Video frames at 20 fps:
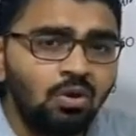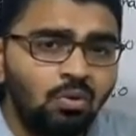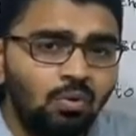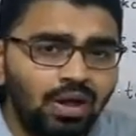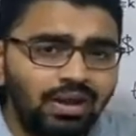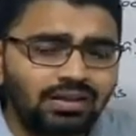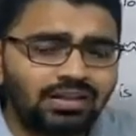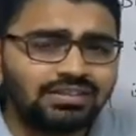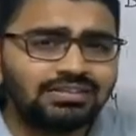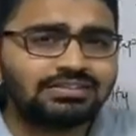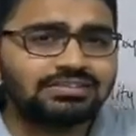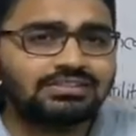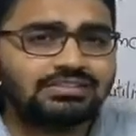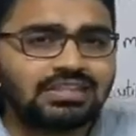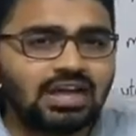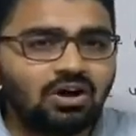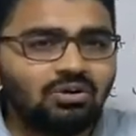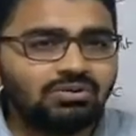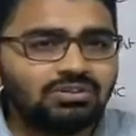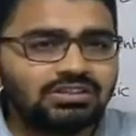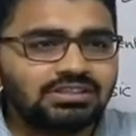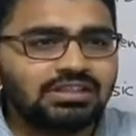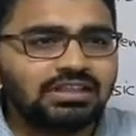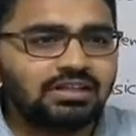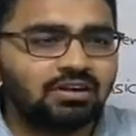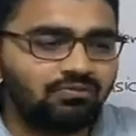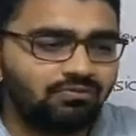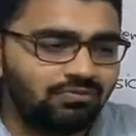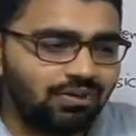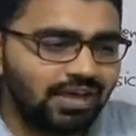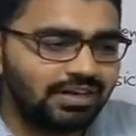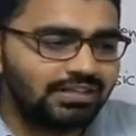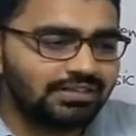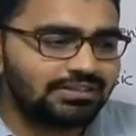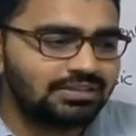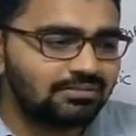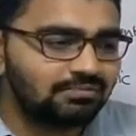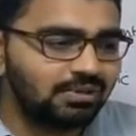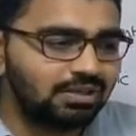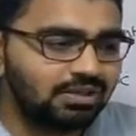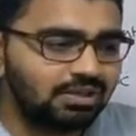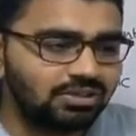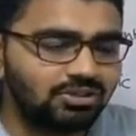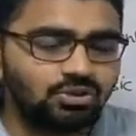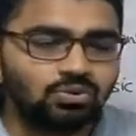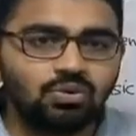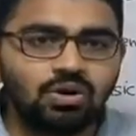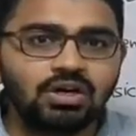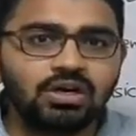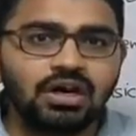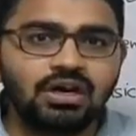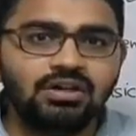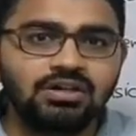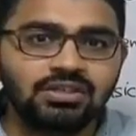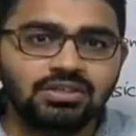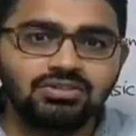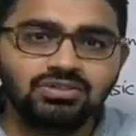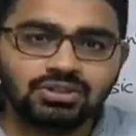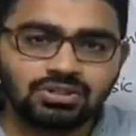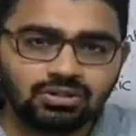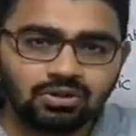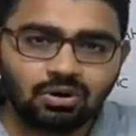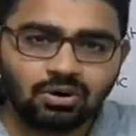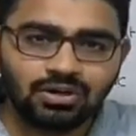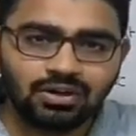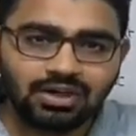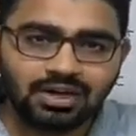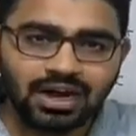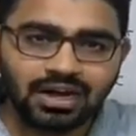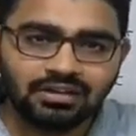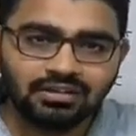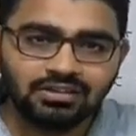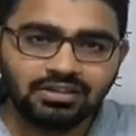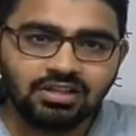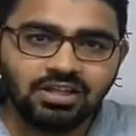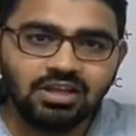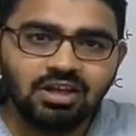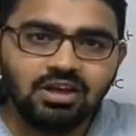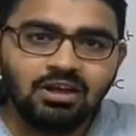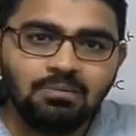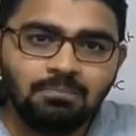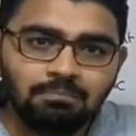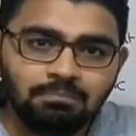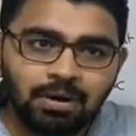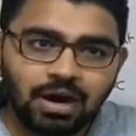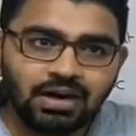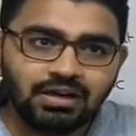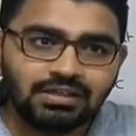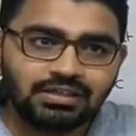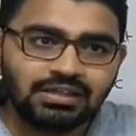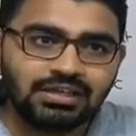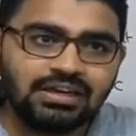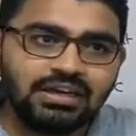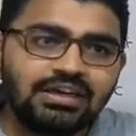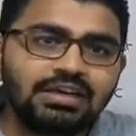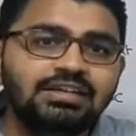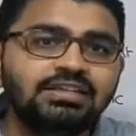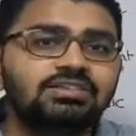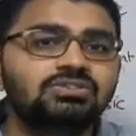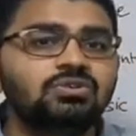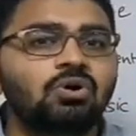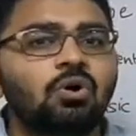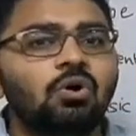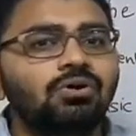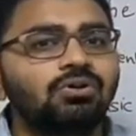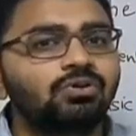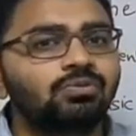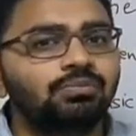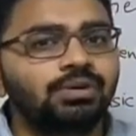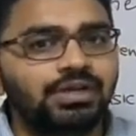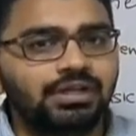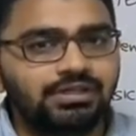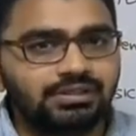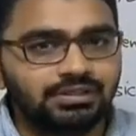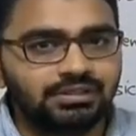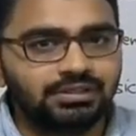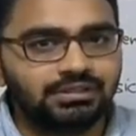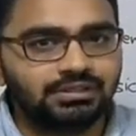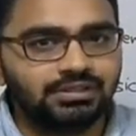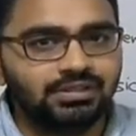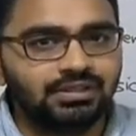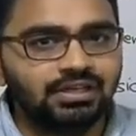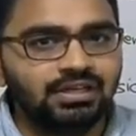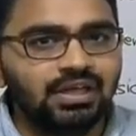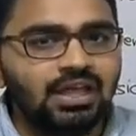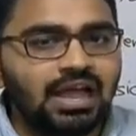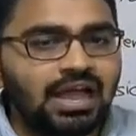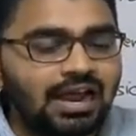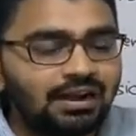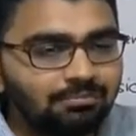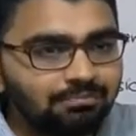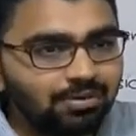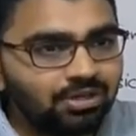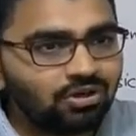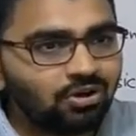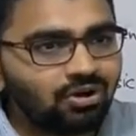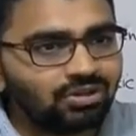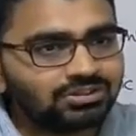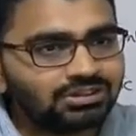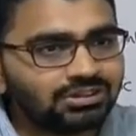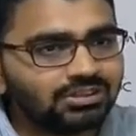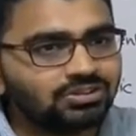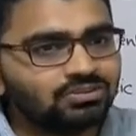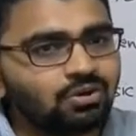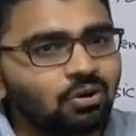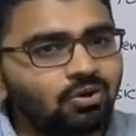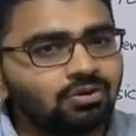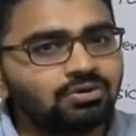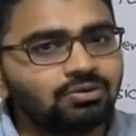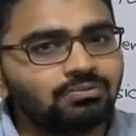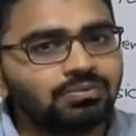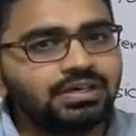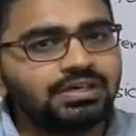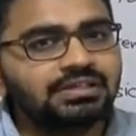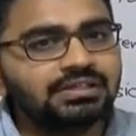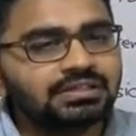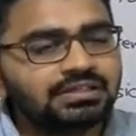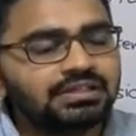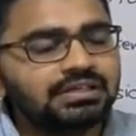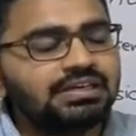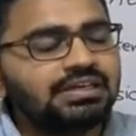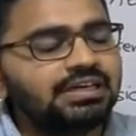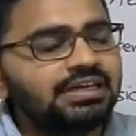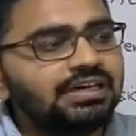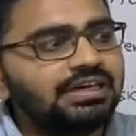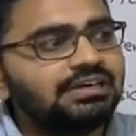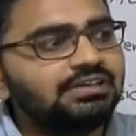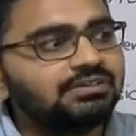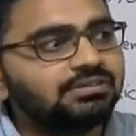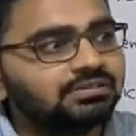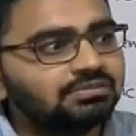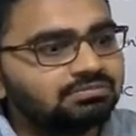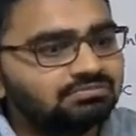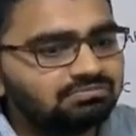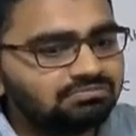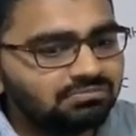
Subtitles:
Well, it sounds very similar to a contingent contract, but it is automated. And because it is automated, it